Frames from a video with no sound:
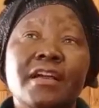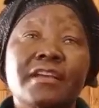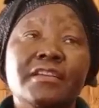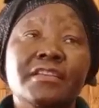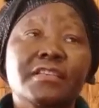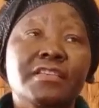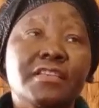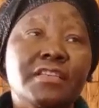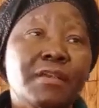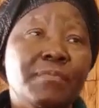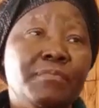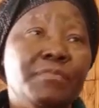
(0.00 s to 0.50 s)

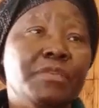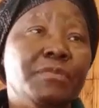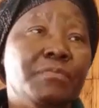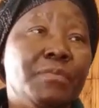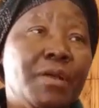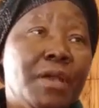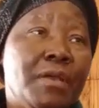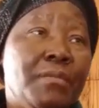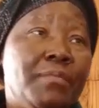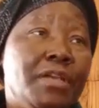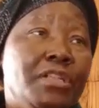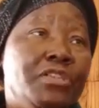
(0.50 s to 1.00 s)
accept
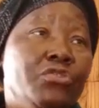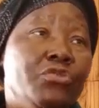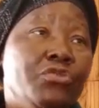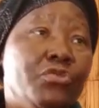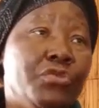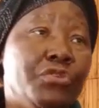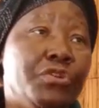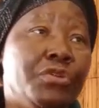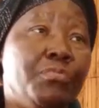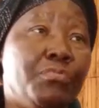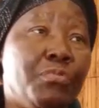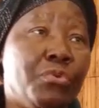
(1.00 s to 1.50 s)
my
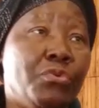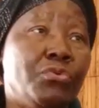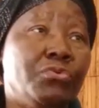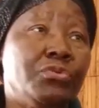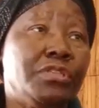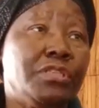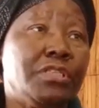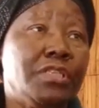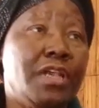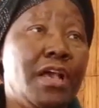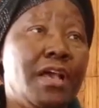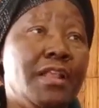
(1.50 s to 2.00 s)
medical
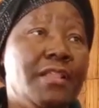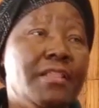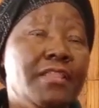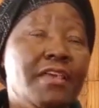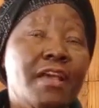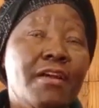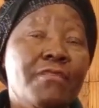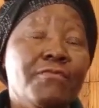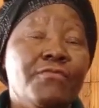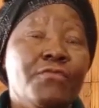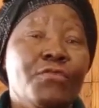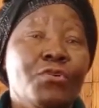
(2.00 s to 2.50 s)
reports and
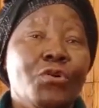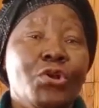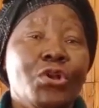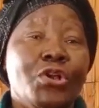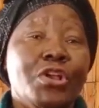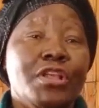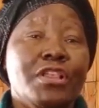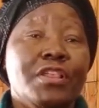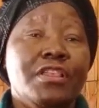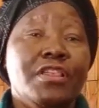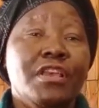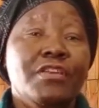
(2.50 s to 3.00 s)

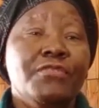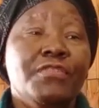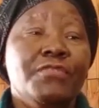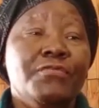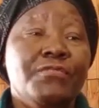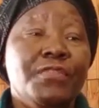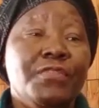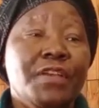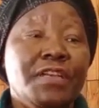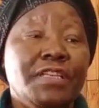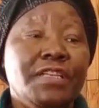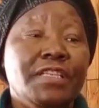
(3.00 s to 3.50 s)
therefore they've
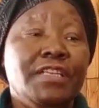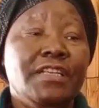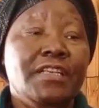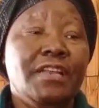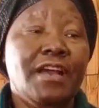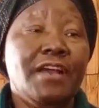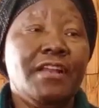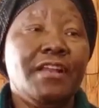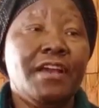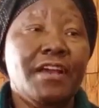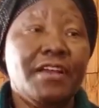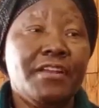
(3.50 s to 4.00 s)
effected
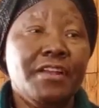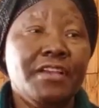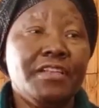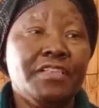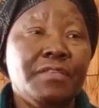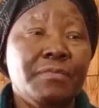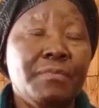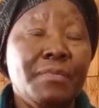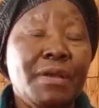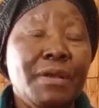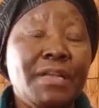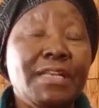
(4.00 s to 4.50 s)
an
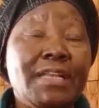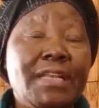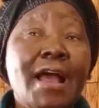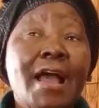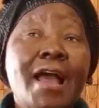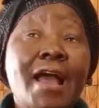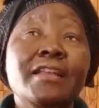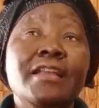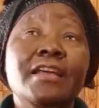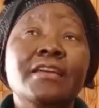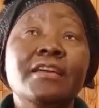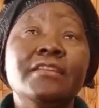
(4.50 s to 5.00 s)
arrest. But
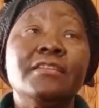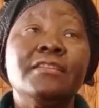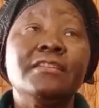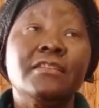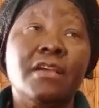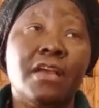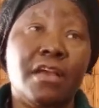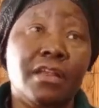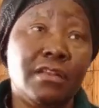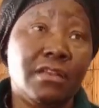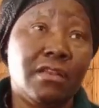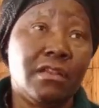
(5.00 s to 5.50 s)
I
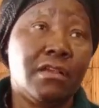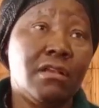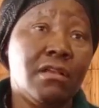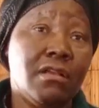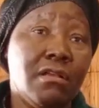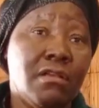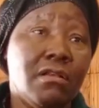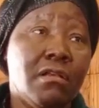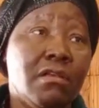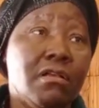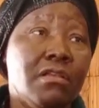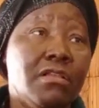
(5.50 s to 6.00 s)
understand
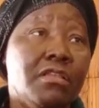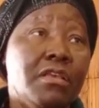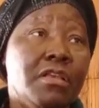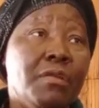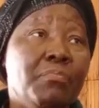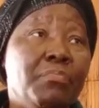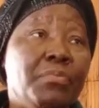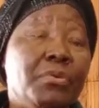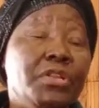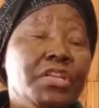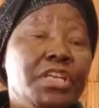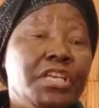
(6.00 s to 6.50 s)

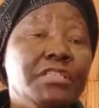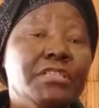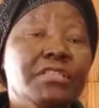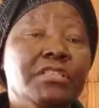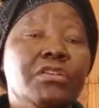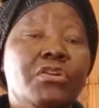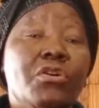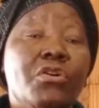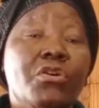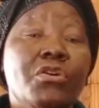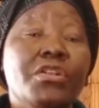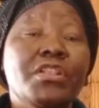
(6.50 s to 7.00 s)
the
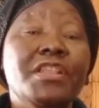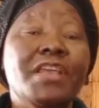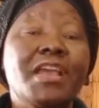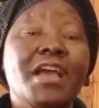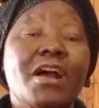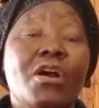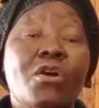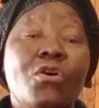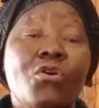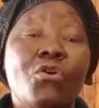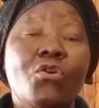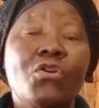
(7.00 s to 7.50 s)
police on
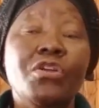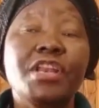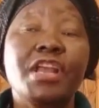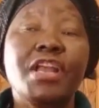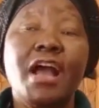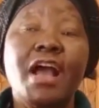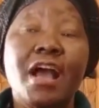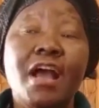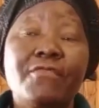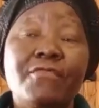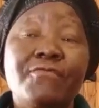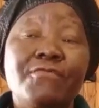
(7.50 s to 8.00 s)
their
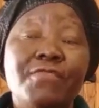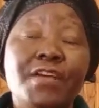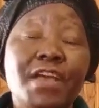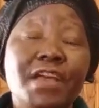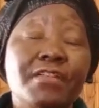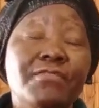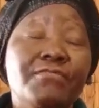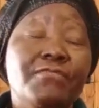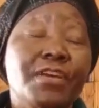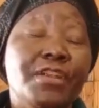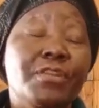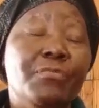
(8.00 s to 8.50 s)
own are
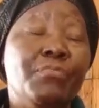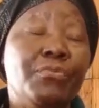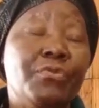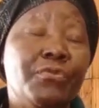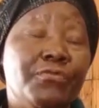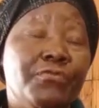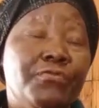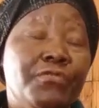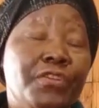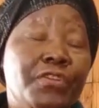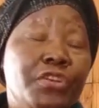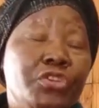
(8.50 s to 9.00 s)
very, very
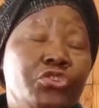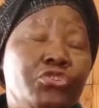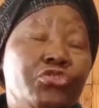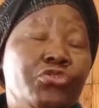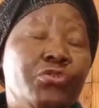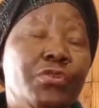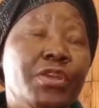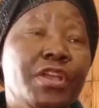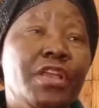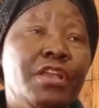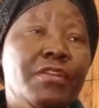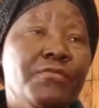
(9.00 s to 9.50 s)

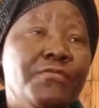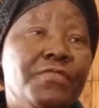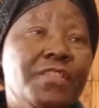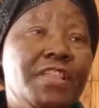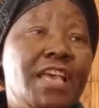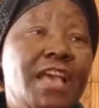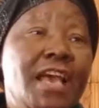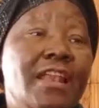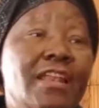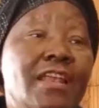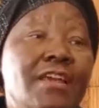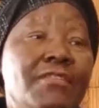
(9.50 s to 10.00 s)
professional. If
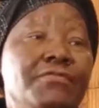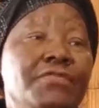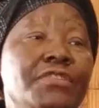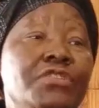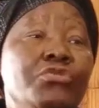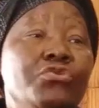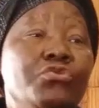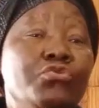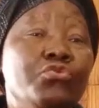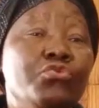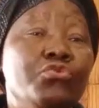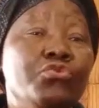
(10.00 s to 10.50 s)
they are left
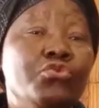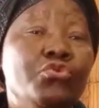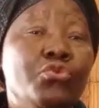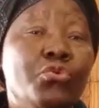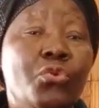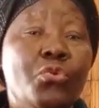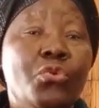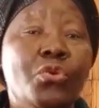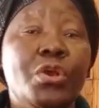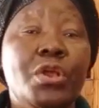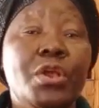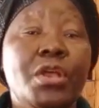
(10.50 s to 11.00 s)
to
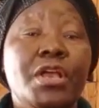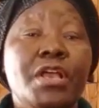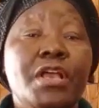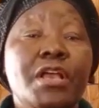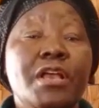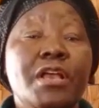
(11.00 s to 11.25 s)
do